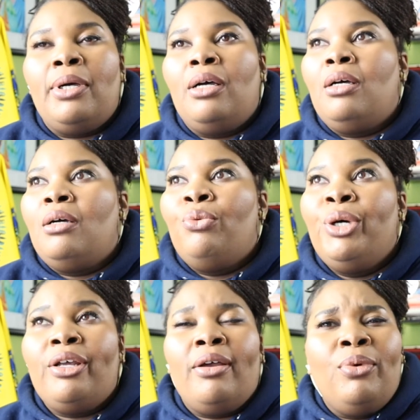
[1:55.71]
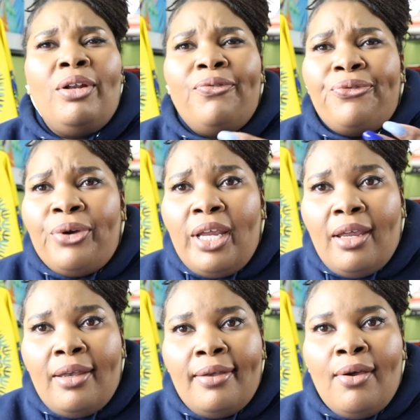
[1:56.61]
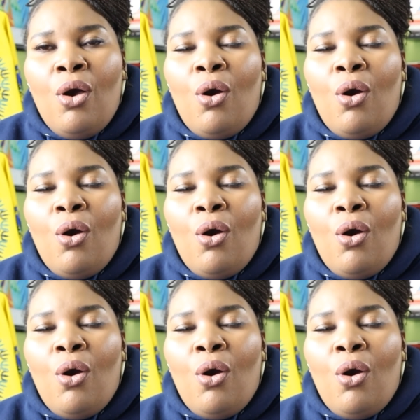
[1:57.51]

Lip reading: with a friend